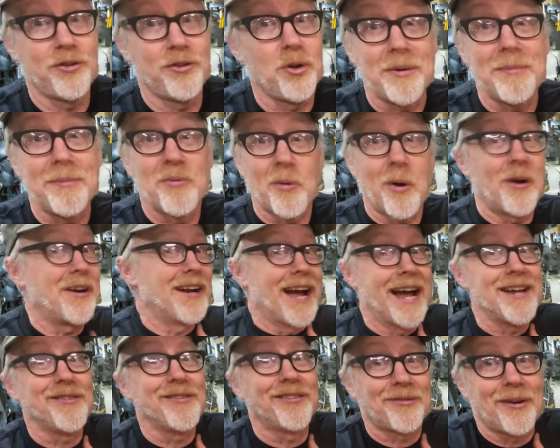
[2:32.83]
Don't get me wrong,
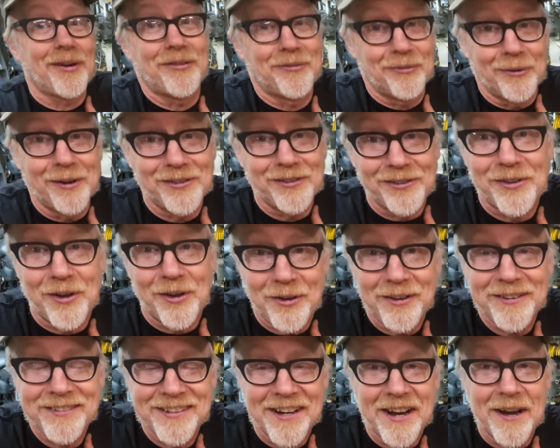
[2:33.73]
I use crescent wrenches all
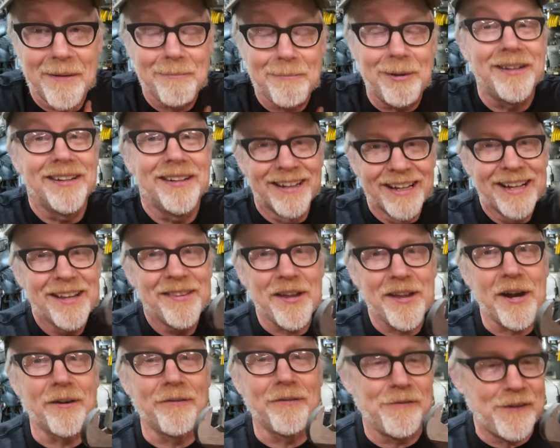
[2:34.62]
the time, but
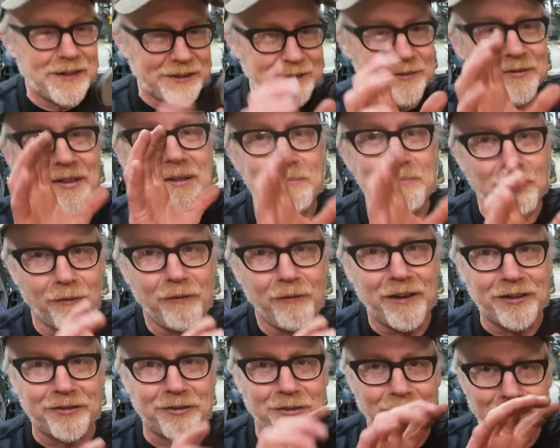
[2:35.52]
they're effectively
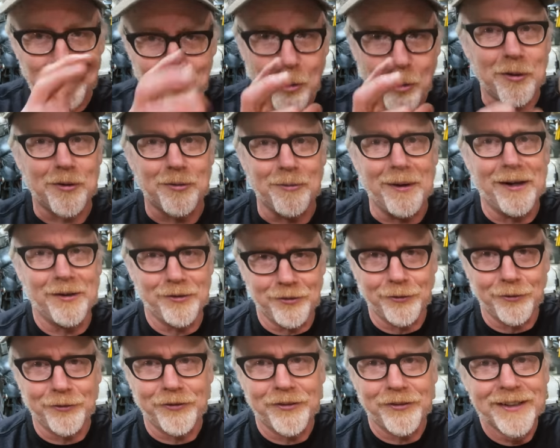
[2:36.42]
professional corner
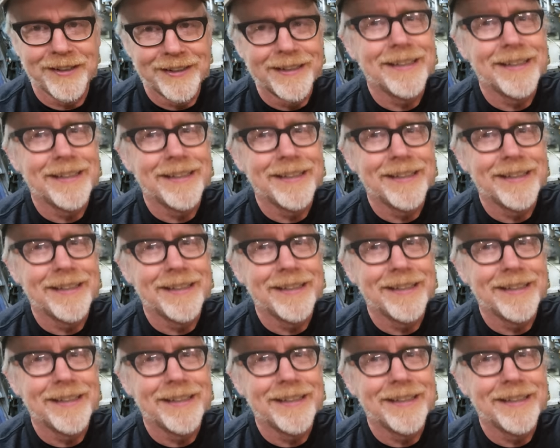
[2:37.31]
rounders.